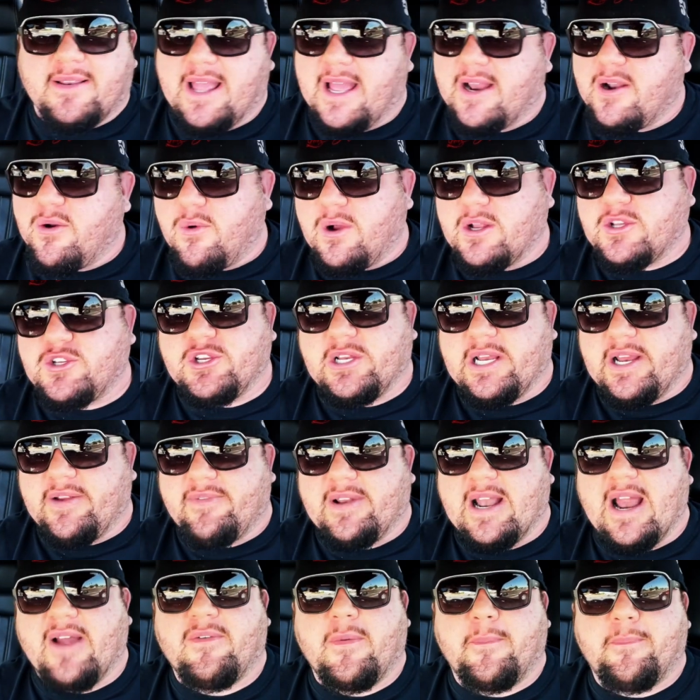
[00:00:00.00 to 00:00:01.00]
They don't want you to
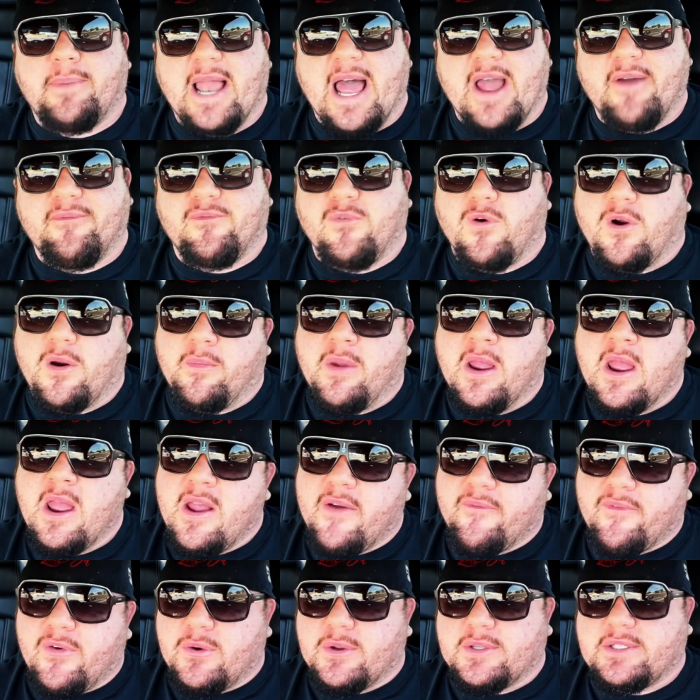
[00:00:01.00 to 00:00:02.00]
even have a platform.
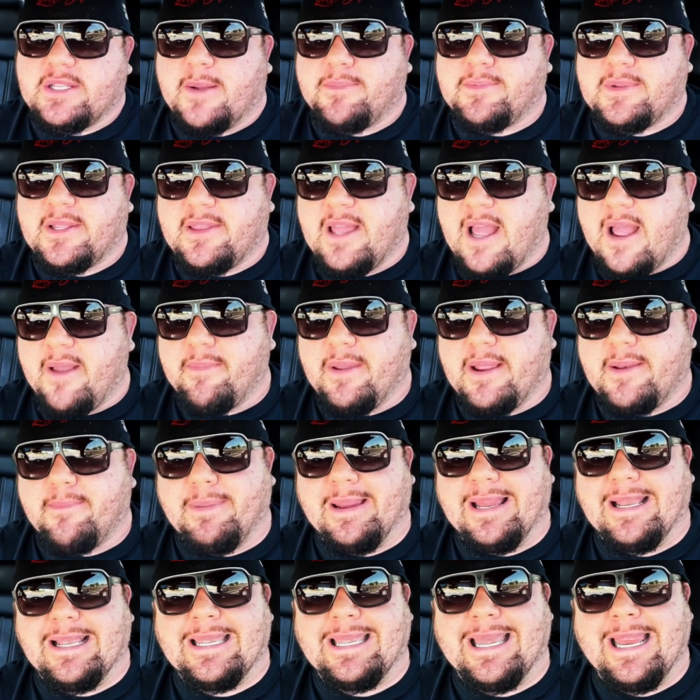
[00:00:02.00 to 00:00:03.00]
If it was up to them, it'd
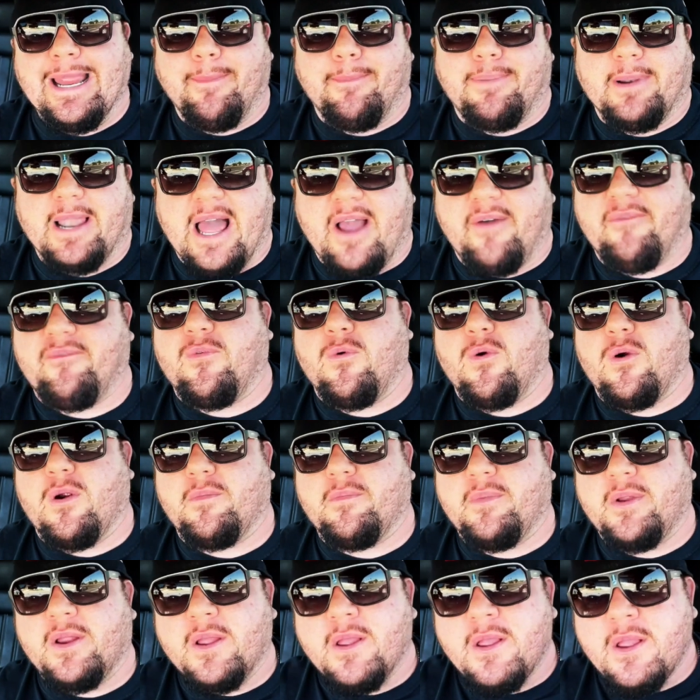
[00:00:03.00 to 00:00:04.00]
be
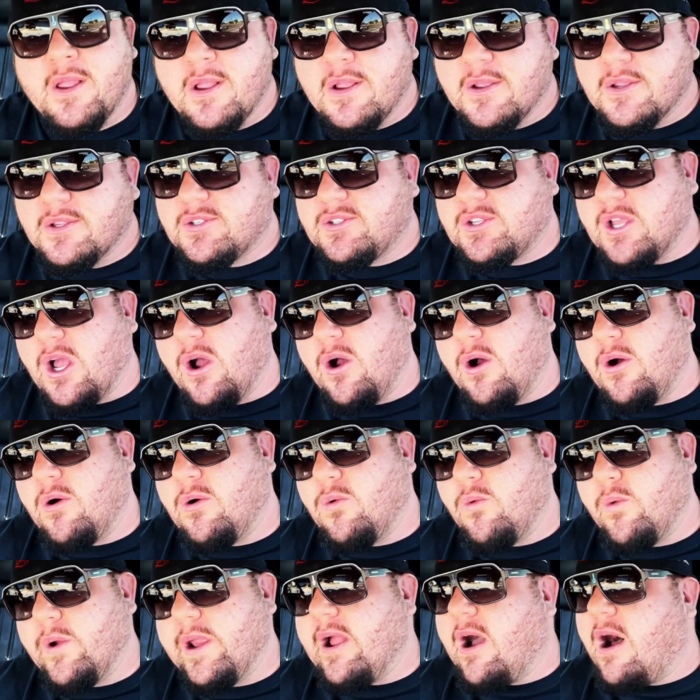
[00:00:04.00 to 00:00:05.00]
deplatformed. So
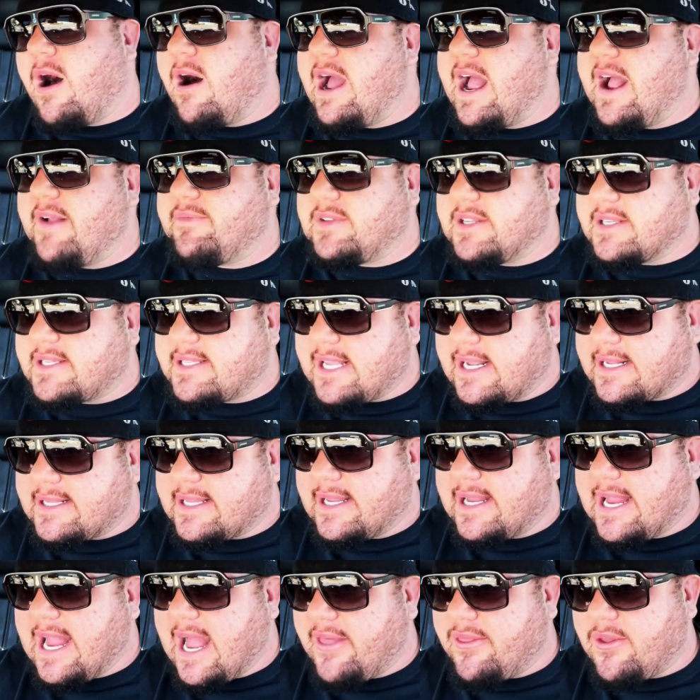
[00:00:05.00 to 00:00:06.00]
we all have to stick
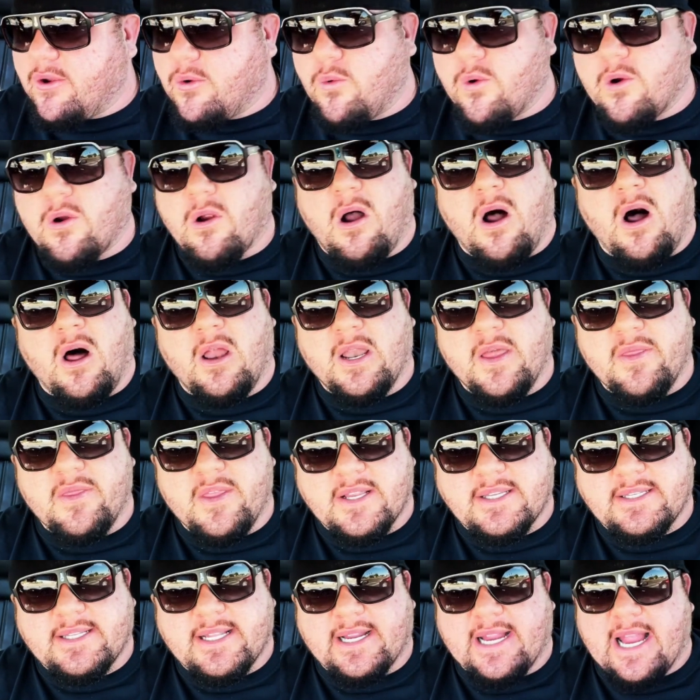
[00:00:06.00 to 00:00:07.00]
together. We're all in
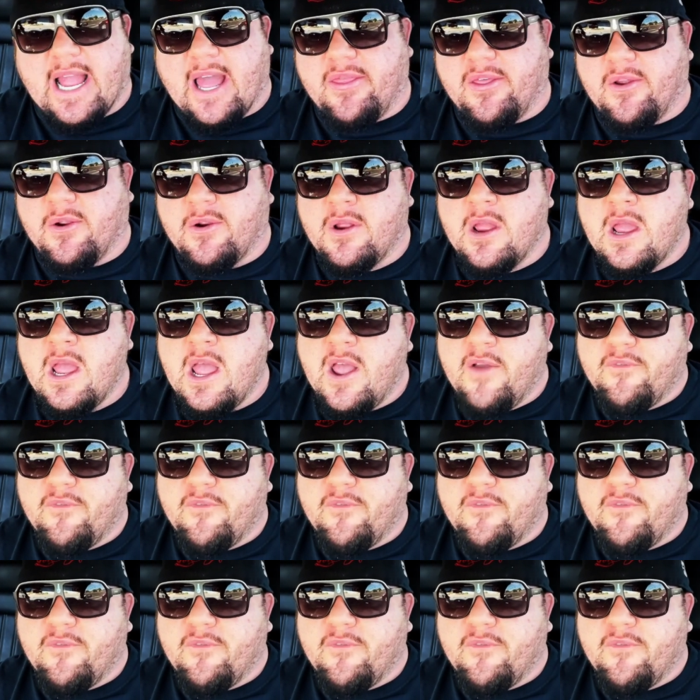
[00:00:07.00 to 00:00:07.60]
this together.